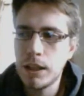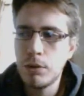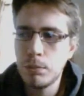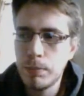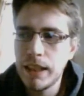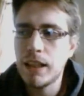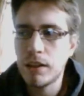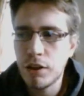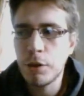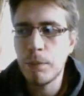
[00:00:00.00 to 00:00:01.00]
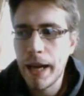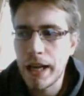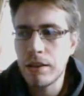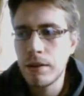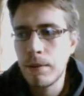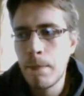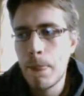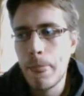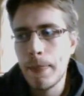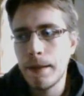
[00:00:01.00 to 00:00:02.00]
This will be a good match,
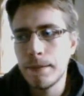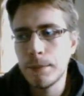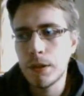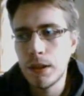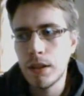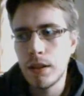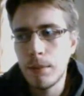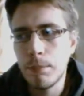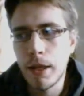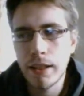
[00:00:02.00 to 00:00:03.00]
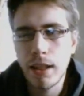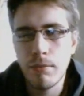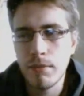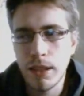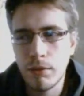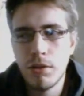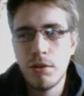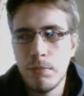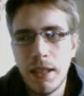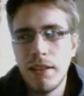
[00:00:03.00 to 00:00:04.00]
but I don't. It
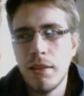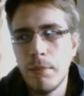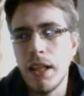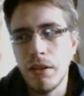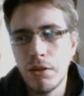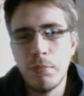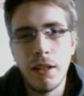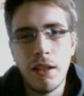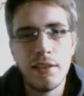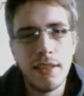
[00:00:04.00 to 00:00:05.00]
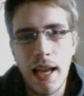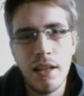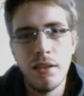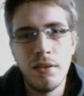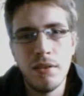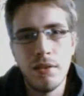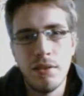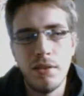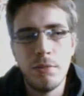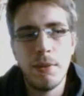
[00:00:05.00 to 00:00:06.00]
just be, to me, it just be like standard.
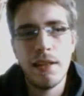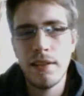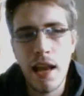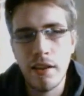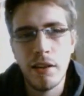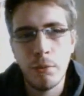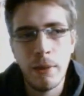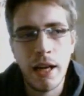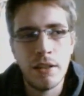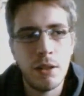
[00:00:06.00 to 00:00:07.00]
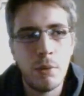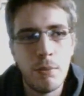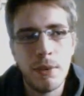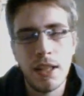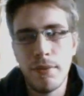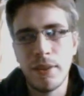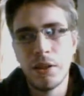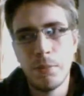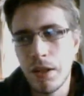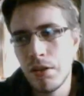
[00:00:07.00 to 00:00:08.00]
Just be a standard little match. It won't be
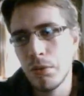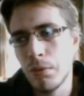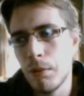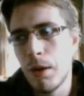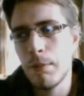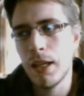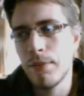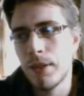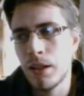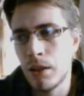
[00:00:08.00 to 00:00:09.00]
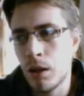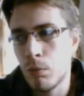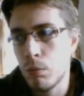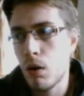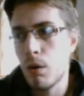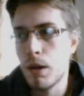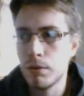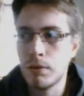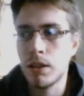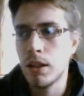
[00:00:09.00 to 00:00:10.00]
nothing special. There won't be anything that you go, wow,
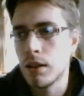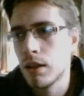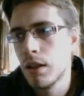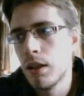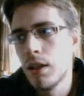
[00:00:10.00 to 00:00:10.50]
that was really good.